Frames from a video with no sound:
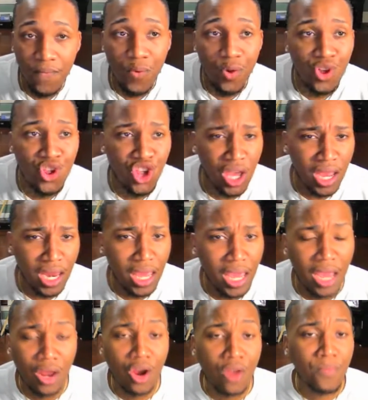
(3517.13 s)
for Jennie
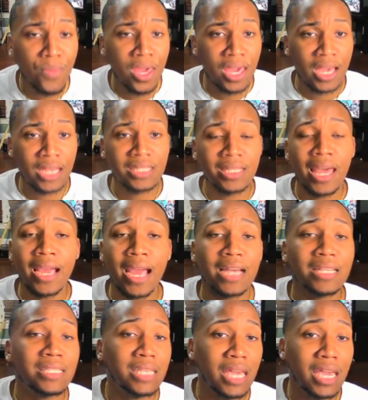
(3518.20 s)
and her BS. Like I
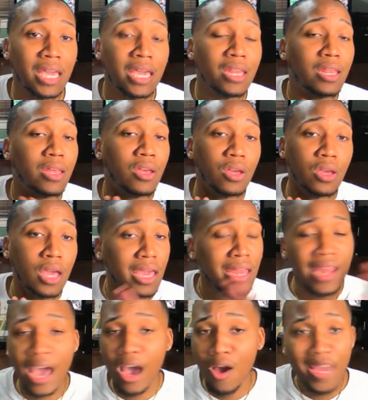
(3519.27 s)
said,
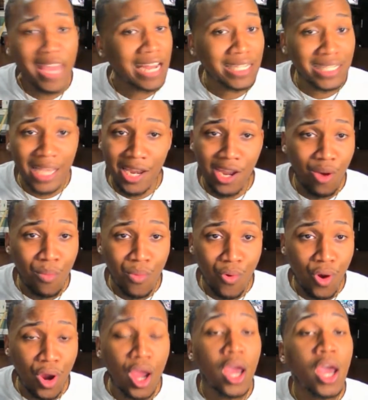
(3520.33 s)
and I don't gotta say no
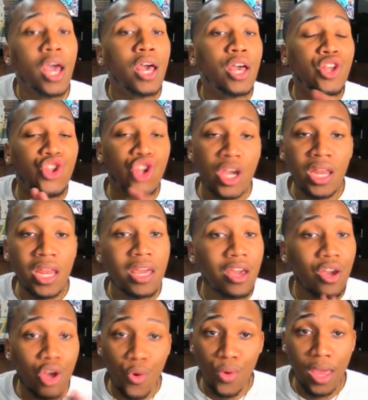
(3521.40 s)
more. Jennie
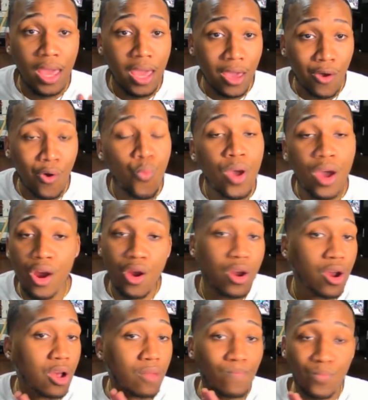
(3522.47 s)
can go to hell with
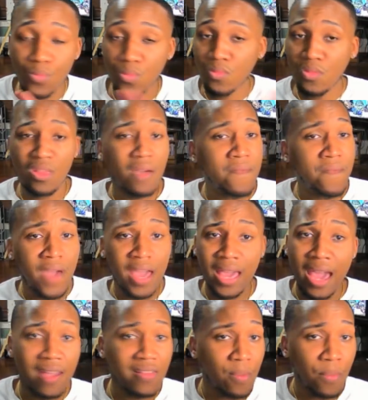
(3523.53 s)
her fake
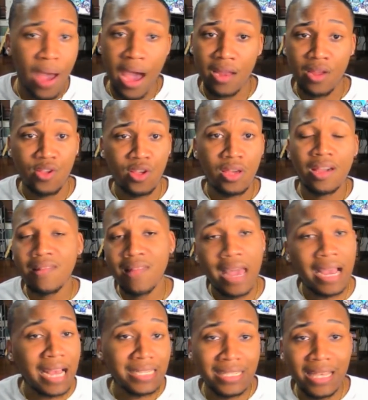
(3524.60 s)
ass apology. Because,
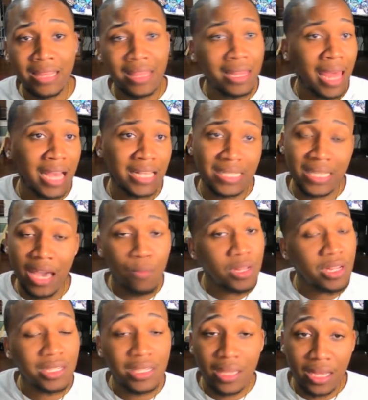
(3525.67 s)
like I said the last time we
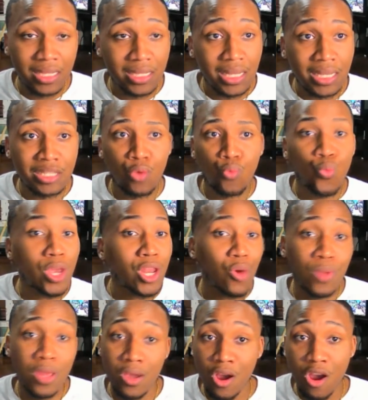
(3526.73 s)
discussed this, we
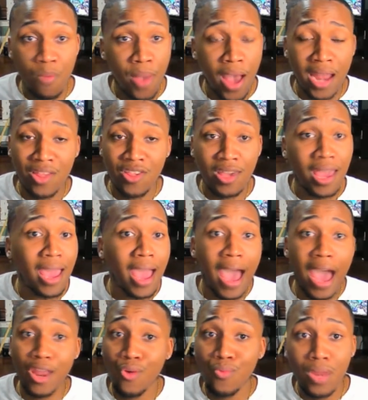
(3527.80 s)
don't need her apology.
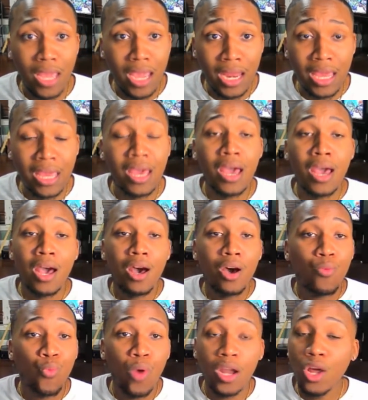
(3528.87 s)
I don't need it.
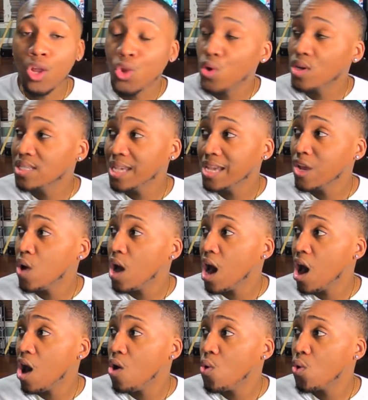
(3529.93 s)
What our Lord said on
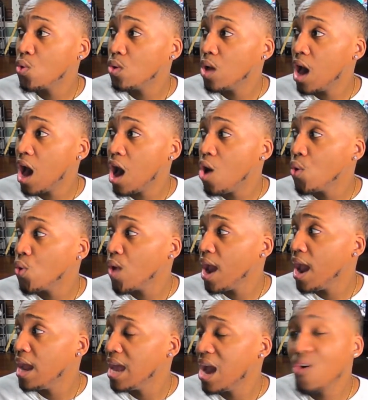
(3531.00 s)
all all
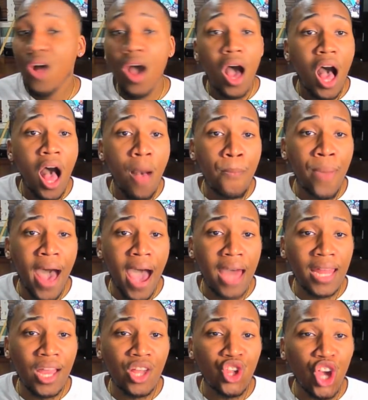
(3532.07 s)
cried out,
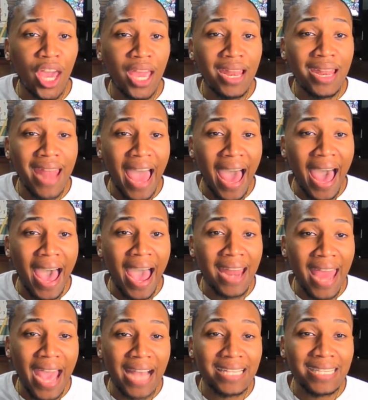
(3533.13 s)
apology not
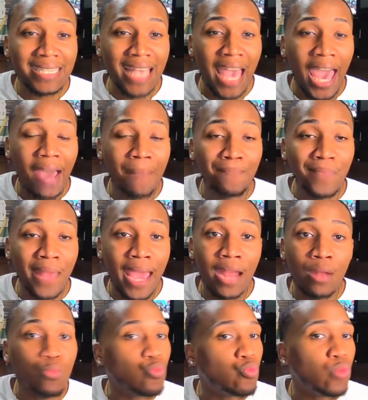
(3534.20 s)
accepted.
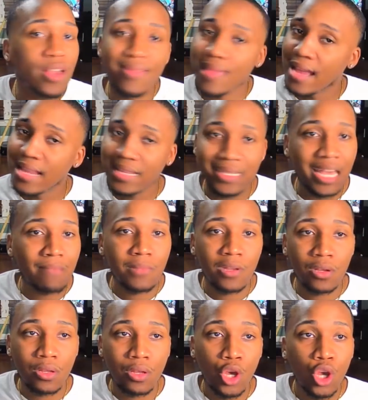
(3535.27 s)
It's not
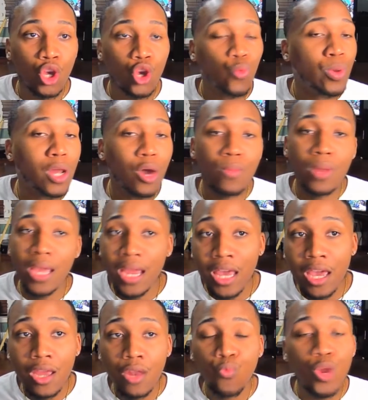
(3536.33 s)
accepted. We don't need
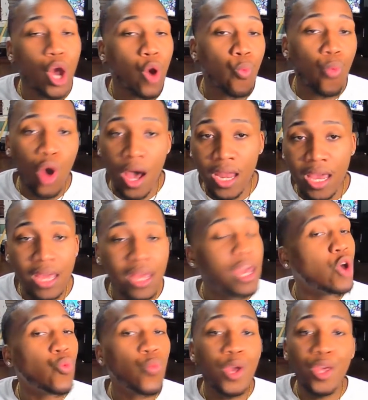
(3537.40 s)
it. We don't want it.
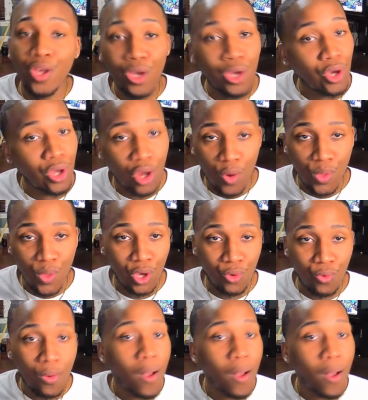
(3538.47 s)
We good on you.